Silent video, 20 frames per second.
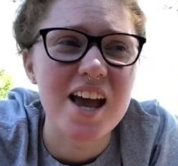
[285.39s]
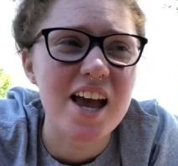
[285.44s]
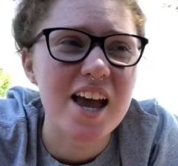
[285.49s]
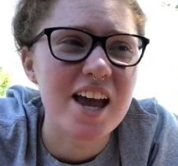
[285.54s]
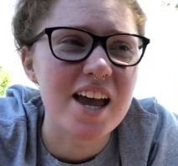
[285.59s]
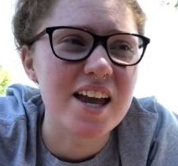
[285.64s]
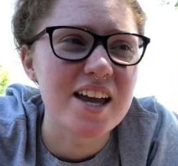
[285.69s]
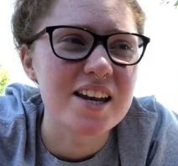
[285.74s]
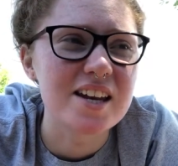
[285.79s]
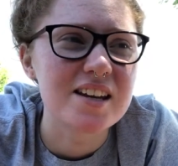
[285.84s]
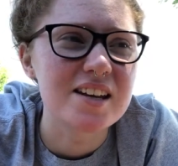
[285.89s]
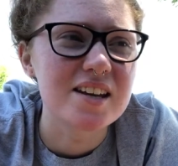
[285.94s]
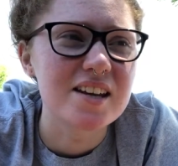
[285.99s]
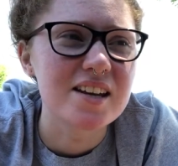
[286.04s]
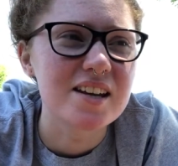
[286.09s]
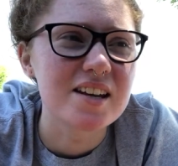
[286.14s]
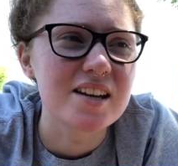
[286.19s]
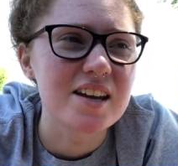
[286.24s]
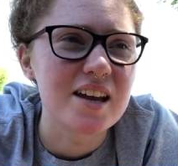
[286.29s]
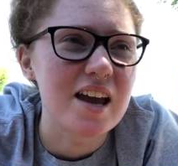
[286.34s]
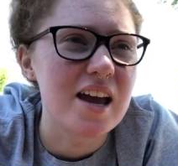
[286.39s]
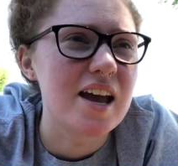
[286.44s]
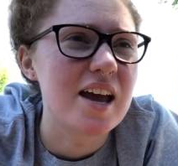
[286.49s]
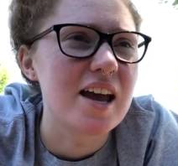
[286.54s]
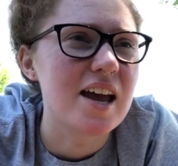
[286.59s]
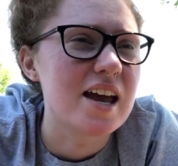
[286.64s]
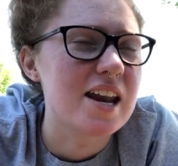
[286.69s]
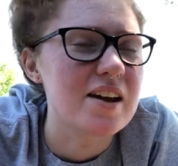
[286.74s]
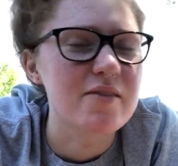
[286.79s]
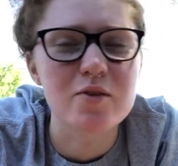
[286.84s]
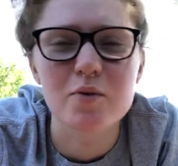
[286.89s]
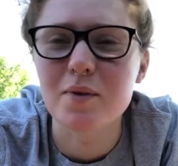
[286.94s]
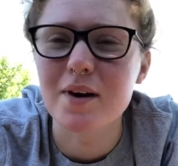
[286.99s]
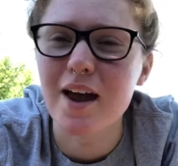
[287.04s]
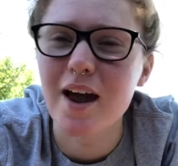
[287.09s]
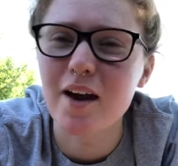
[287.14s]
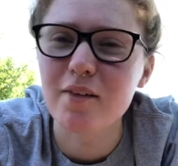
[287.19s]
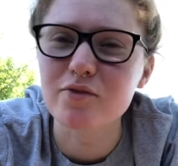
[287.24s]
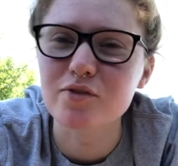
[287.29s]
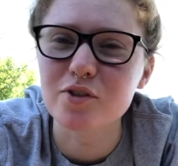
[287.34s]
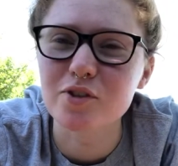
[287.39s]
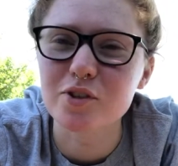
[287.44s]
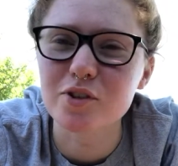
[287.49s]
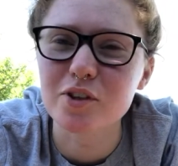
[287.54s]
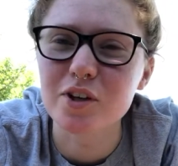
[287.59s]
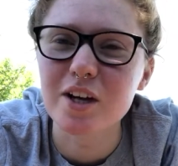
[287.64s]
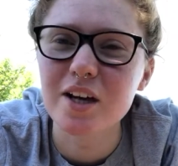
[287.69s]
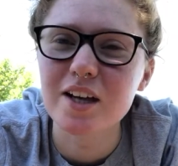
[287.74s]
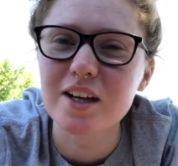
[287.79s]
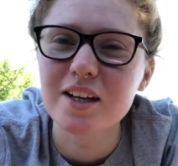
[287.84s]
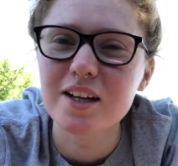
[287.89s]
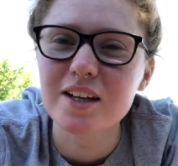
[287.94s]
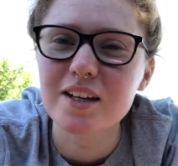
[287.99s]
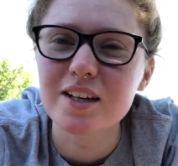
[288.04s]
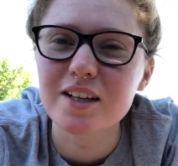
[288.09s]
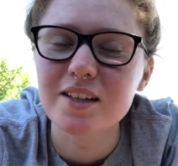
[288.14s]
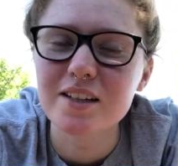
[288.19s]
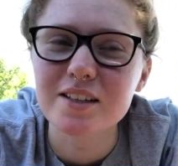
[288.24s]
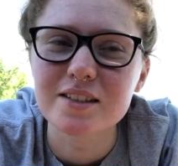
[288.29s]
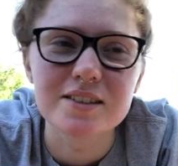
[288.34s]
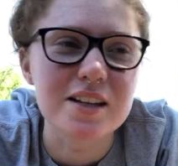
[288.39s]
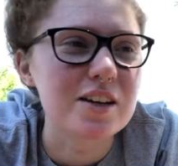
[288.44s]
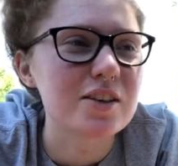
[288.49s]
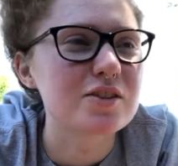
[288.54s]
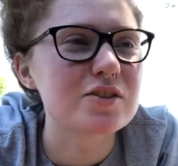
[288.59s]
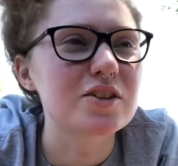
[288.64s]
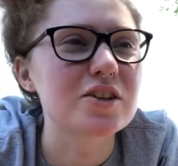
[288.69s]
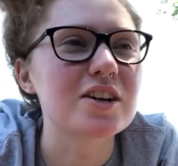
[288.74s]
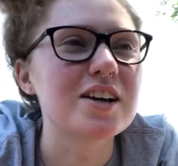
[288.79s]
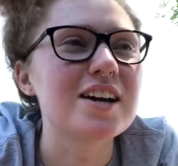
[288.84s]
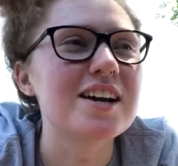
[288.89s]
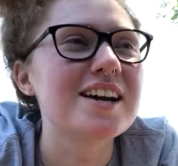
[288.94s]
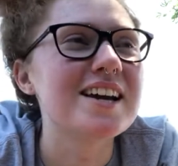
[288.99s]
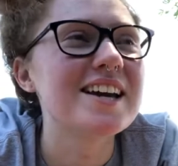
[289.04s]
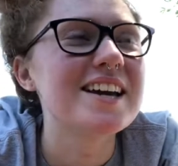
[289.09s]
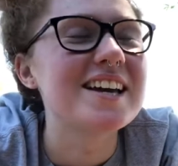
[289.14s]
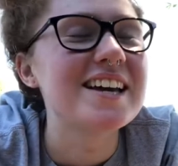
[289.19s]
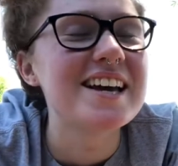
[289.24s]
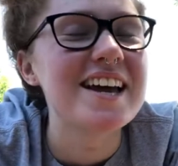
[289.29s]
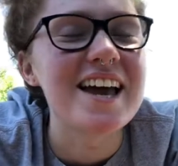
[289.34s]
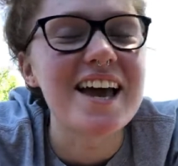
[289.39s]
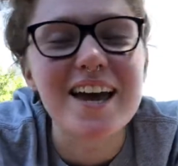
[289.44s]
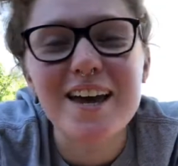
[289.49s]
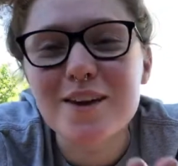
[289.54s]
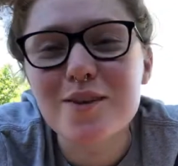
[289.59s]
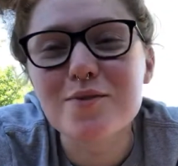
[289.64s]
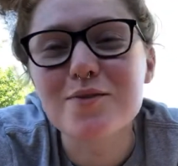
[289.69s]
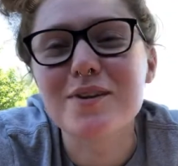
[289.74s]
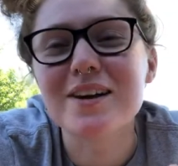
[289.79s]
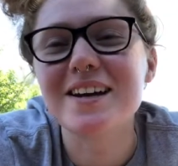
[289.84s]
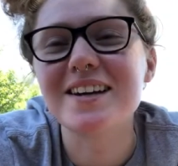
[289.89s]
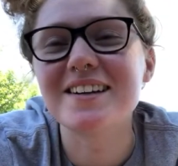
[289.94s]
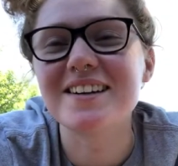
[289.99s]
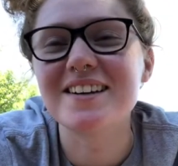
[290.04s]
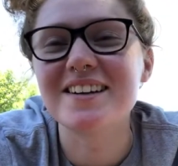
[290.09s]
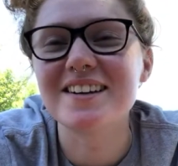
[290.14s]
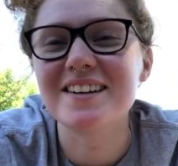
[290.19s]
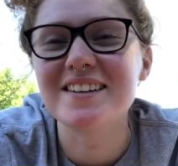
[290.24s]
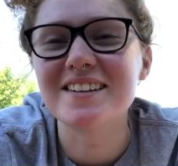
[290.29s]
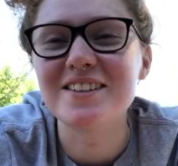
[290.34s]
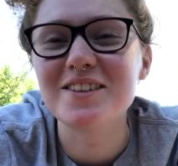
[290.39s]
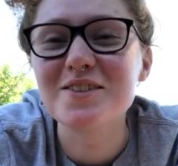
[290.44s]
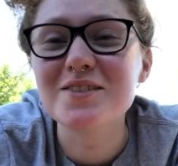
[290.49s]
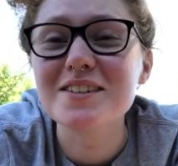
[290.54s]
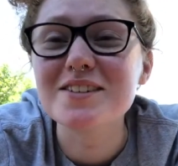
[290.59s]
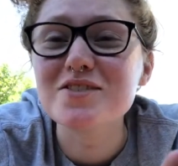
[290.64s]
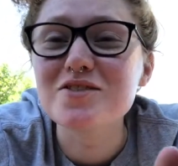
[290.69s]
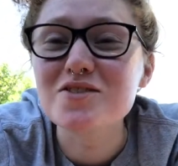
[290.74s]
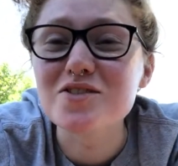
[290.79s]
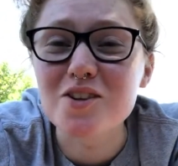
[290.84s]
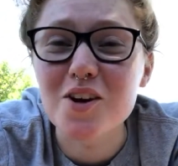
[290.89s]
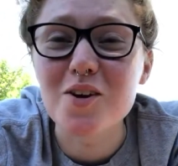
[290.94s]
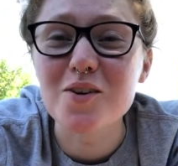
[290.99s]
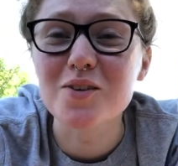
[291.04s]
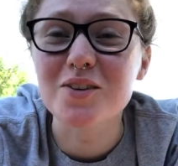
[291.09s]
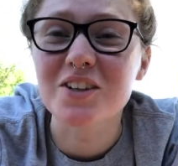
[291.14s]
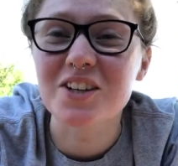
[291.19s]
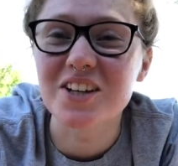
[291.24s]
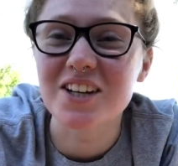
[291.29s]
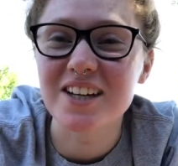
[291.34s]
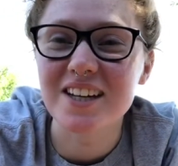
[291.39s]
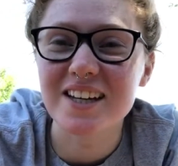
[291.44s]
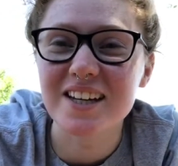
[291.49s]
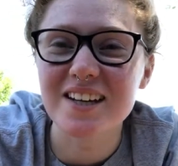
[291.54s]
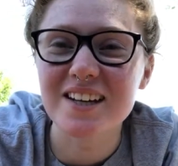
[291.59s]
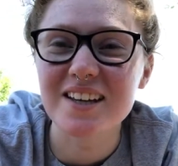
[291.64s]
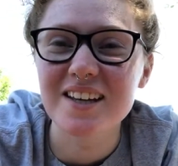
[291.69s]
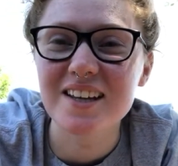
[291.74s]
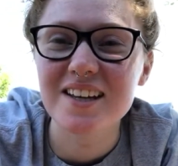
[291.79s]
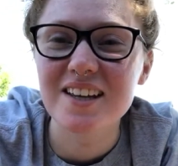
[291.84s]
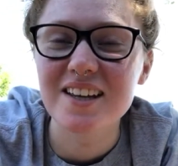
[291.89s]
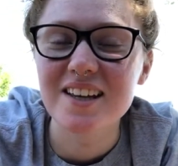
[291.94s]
and and everyone after telling her, "Hey Raina, you did so good."